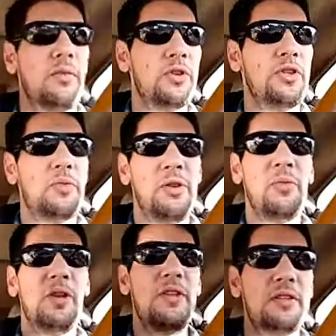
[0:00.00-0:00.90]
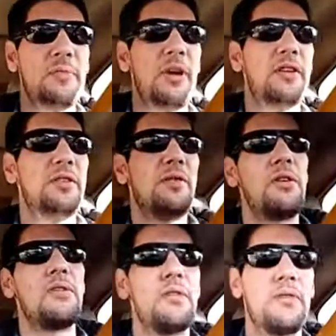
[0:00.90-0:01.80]
Would you be willing to spend
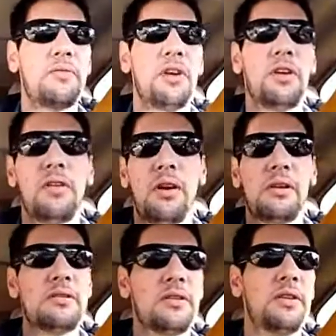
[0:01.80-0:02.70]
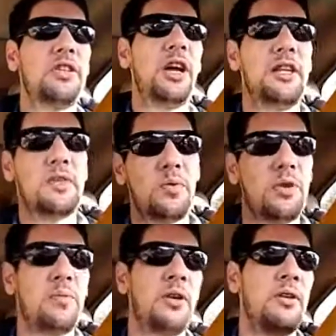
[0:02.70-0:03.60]
$200 or $300 on a Chinese
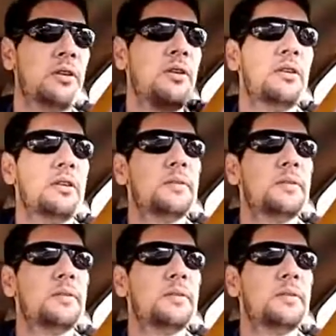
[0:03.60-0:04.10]
windmill? Or